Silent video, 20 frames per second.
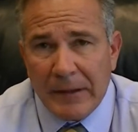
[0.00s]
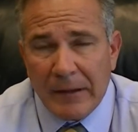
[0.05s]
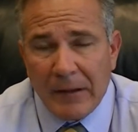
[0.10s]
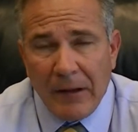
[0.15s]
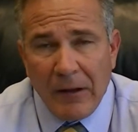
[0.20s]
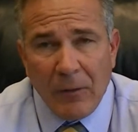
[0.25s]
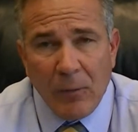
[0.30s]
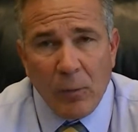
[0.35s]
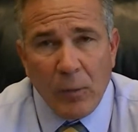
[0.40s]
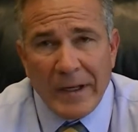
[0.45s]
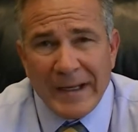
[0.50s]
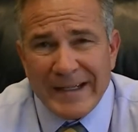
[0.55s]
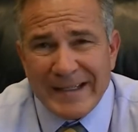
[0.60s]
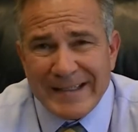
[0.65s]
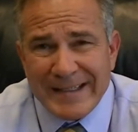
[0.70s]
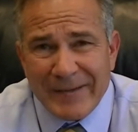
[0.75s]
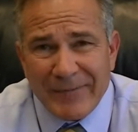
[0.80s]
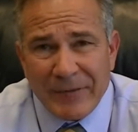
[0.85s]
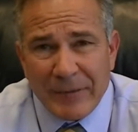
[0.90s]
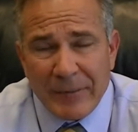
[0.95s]
all
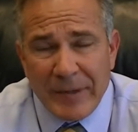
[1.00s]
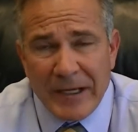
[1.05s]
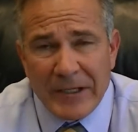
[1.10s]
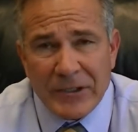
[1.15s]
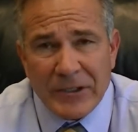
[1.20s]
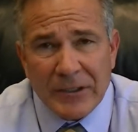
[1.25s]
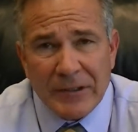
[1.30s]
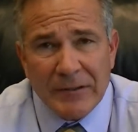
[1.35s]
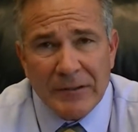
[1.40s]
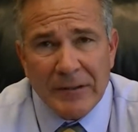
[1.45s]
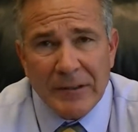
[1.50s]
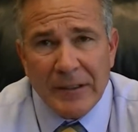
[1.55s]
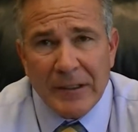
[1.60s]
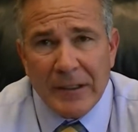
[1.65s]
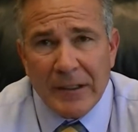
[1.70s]
witness information,